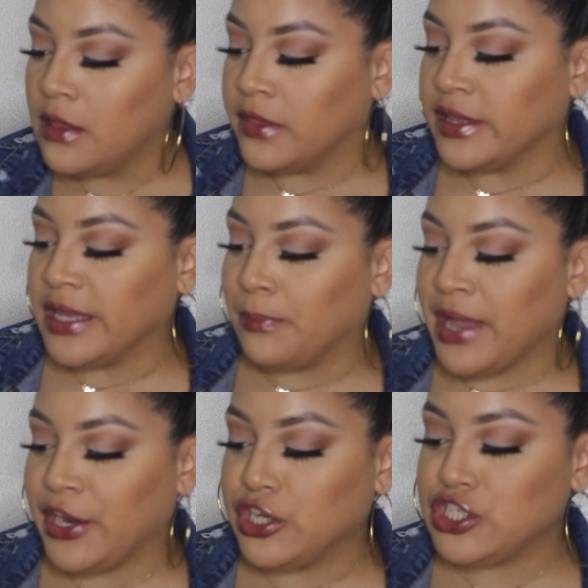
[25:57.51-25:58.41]
The lip
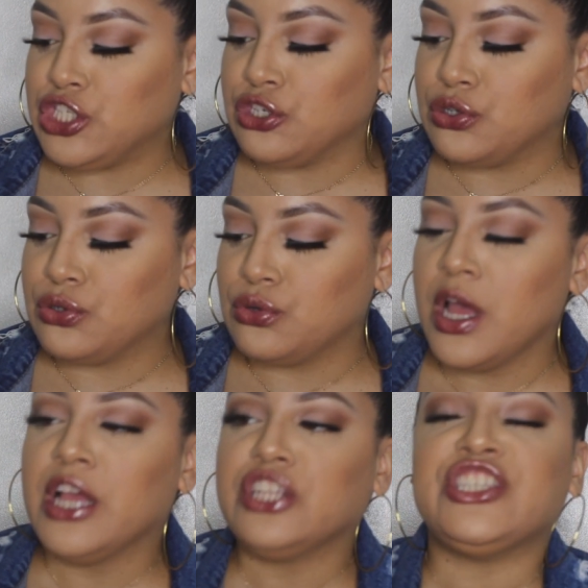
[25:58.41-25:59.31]
liners too,
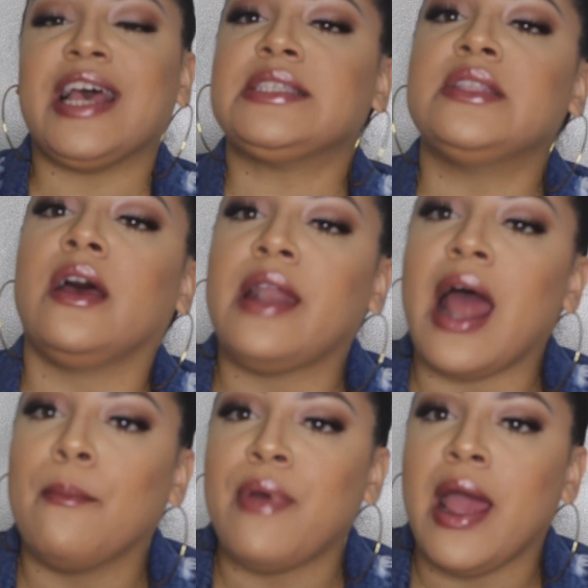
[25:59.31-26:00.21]
Chestnut.
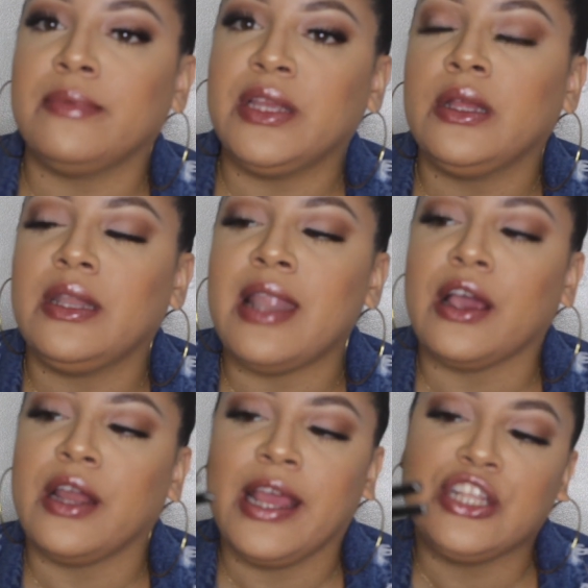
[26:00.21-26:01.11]
I'm probably not
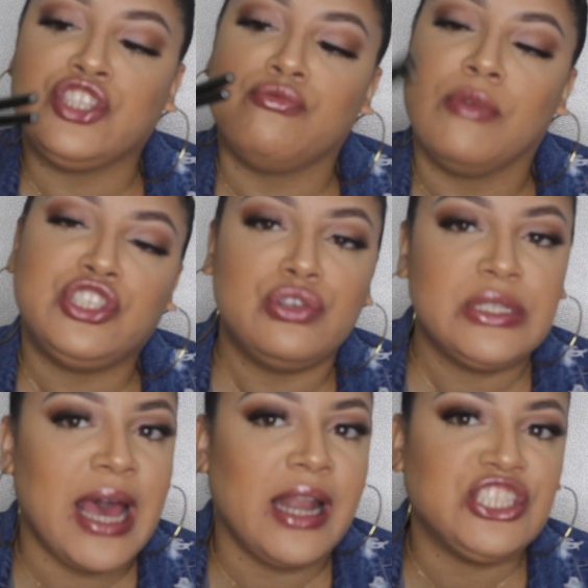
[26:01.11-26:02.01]
gonna get too much
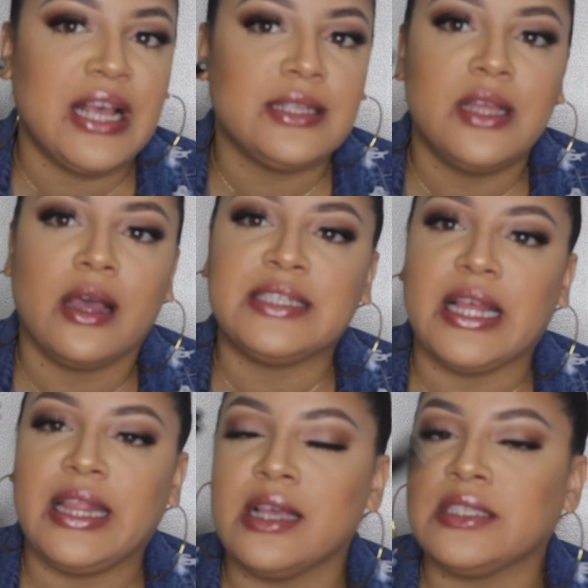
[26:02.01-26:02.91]
use out of Chestnut because
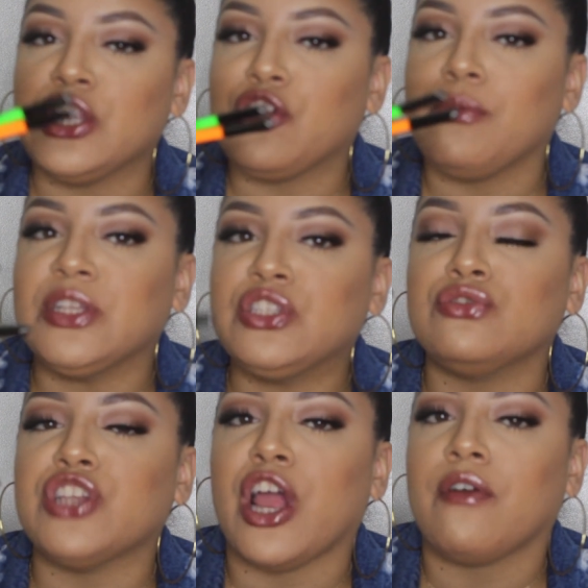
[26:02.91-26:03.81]
I think it's a little bit
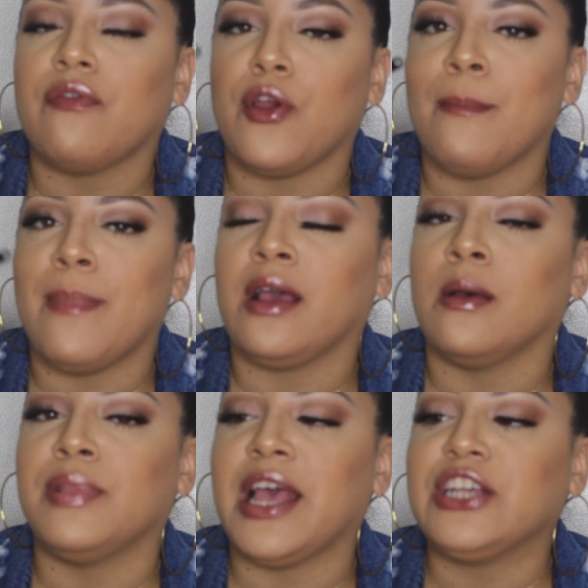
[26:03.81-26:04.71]
too dark for
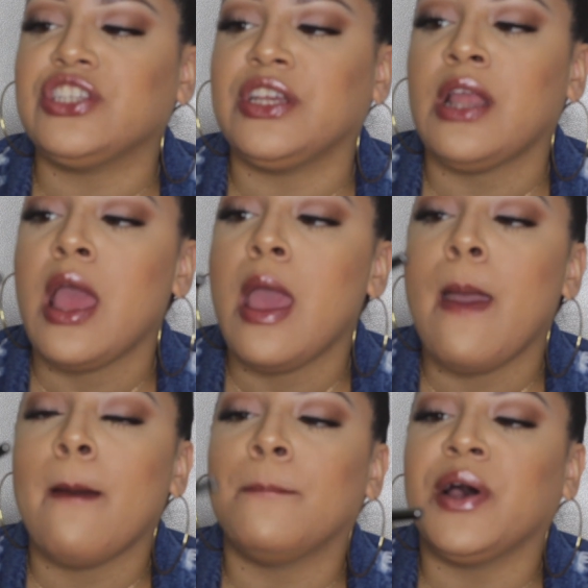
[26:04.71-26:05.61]
complexion,
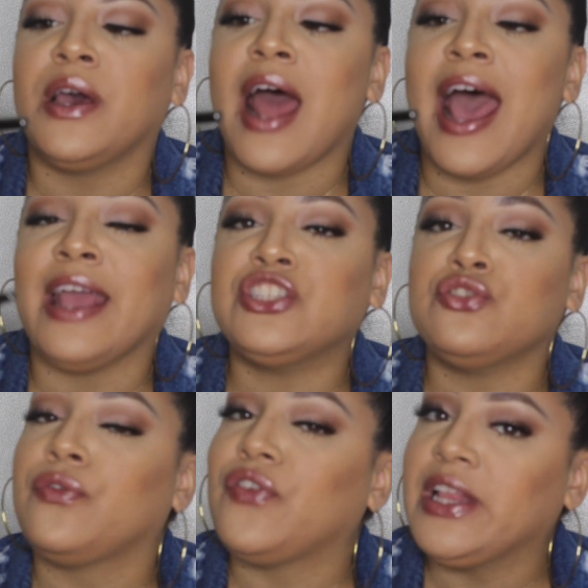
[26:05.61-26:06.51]
but I
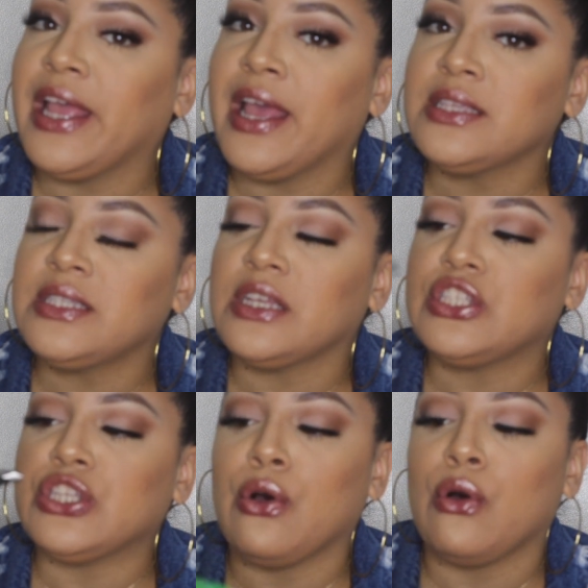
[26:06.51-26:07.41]
do freelance,
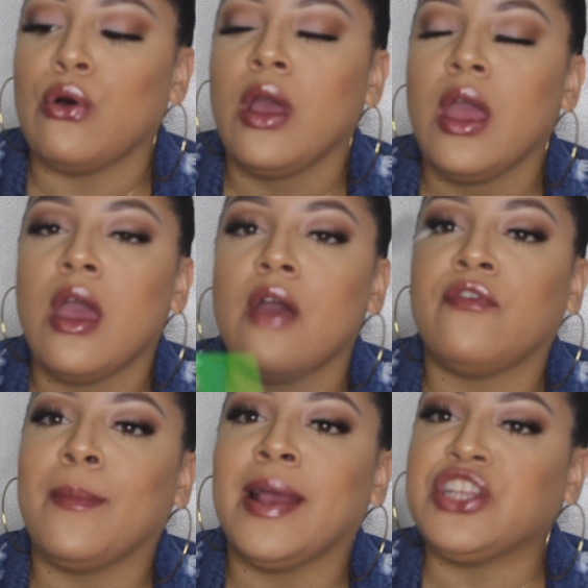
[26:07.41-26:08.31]
so
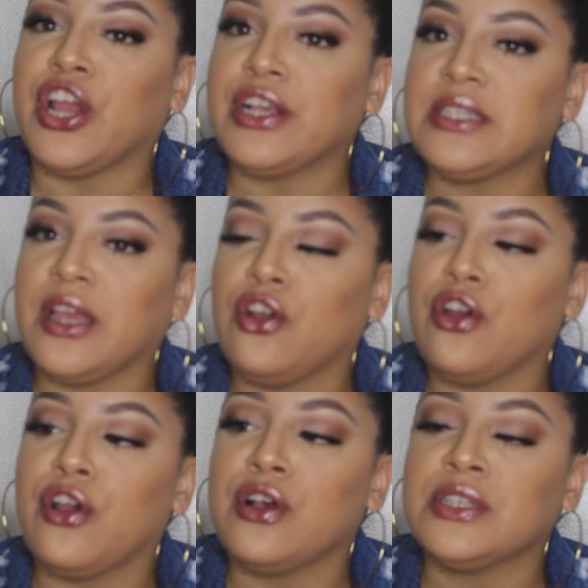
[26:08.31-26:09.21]
for my dark skin
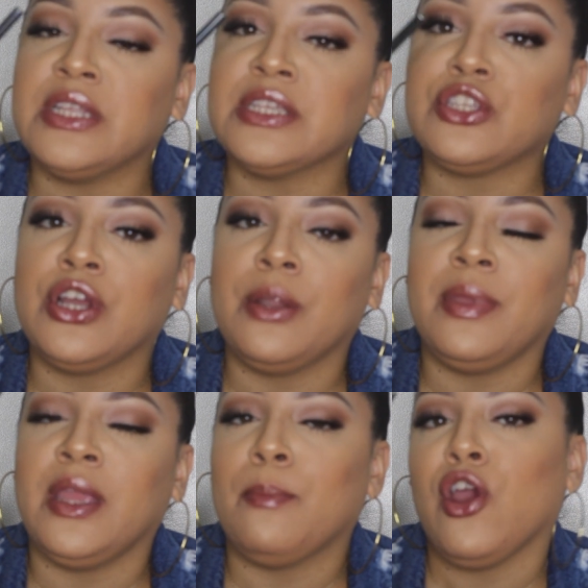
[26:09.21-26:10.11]
girls, this is gonna
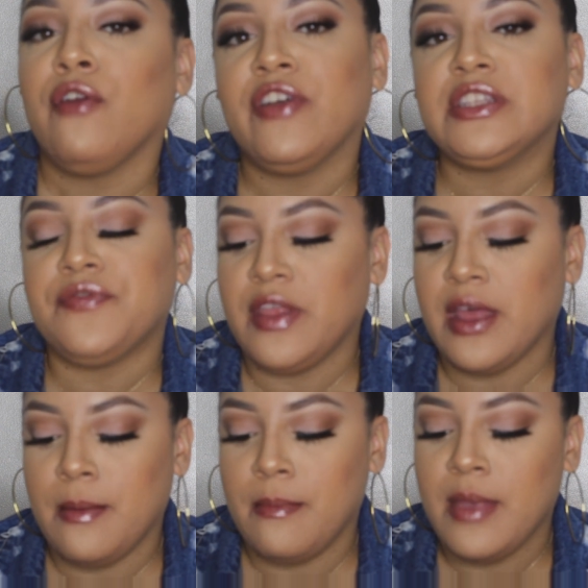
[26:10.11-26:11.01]
be perfect for
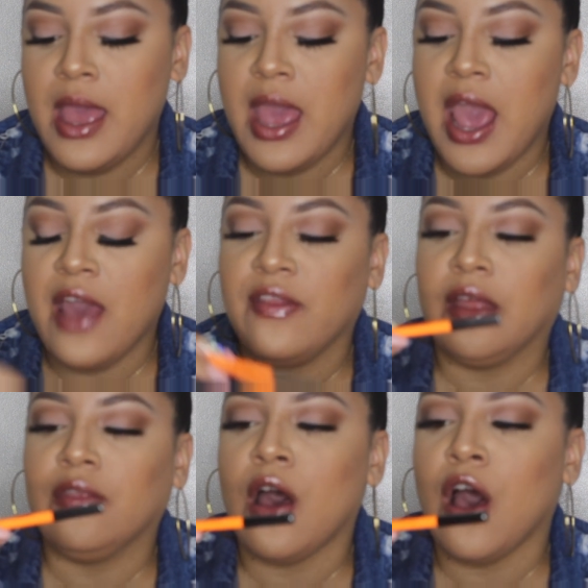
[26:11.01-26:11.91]
them. And
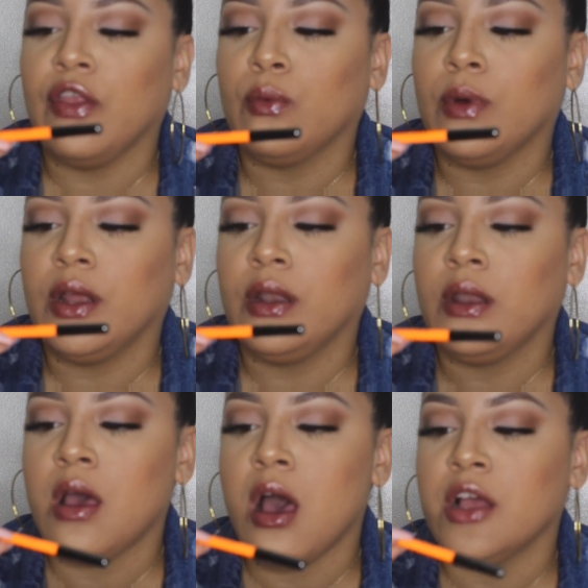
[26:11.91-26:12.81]
then the other one,
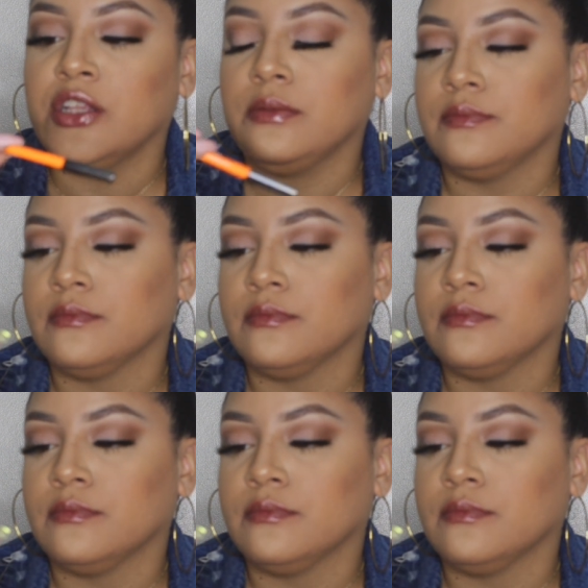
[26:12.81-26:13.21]
Hodgepodge,